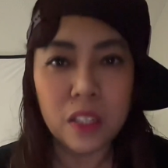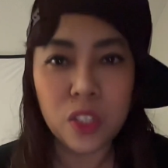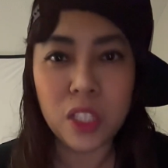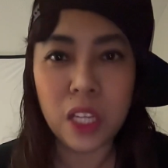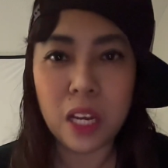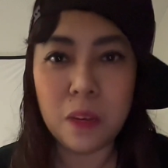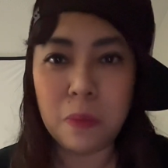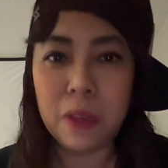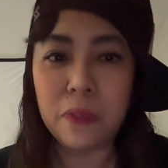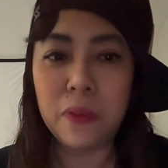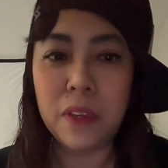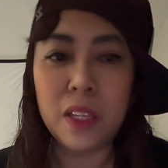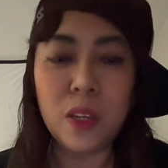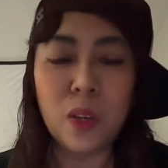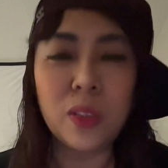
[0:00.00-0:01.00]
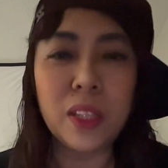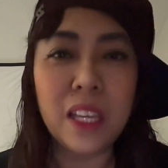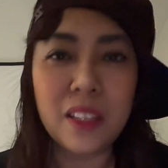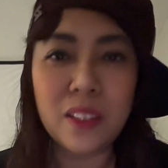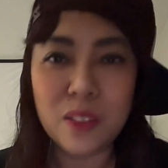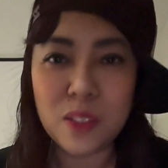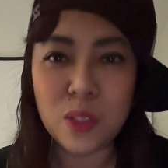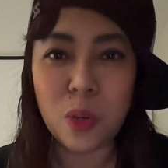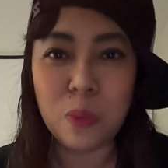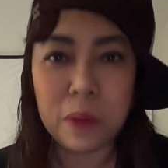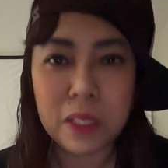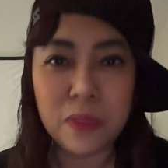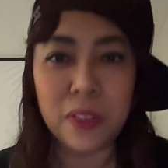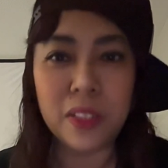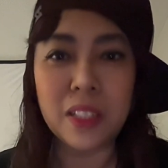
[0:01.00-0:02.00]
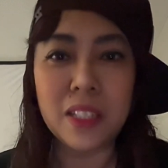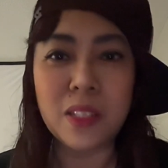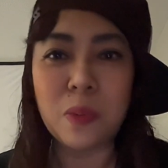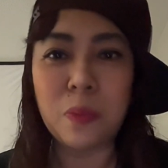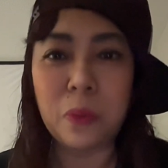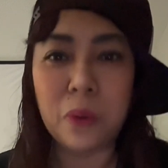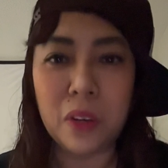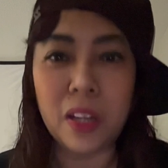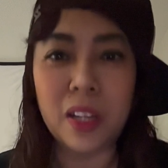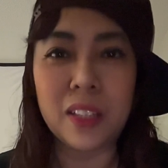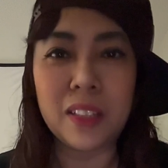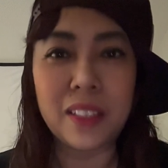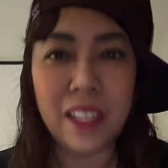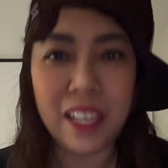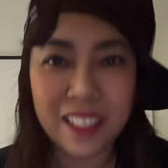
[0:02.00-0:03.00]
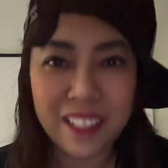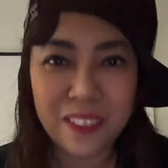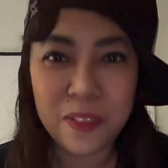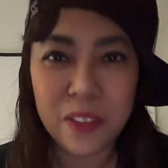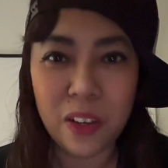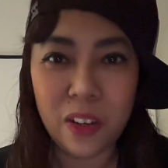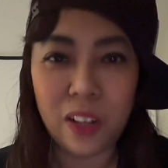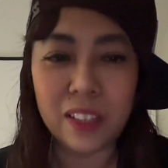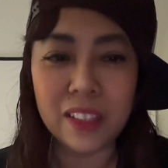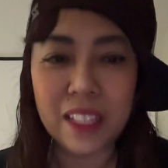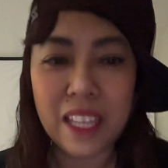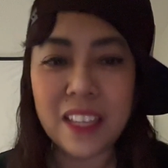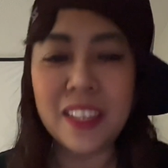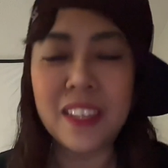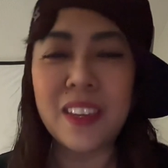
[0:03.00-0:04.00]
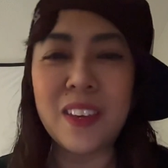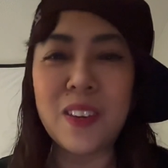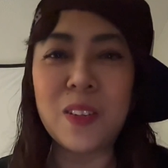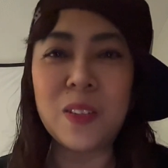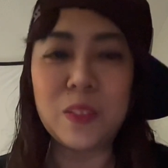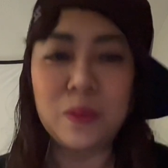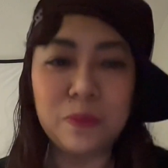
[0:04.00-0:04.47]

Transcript: Share my video. Thank you so much for the support. I love you all. Thank you.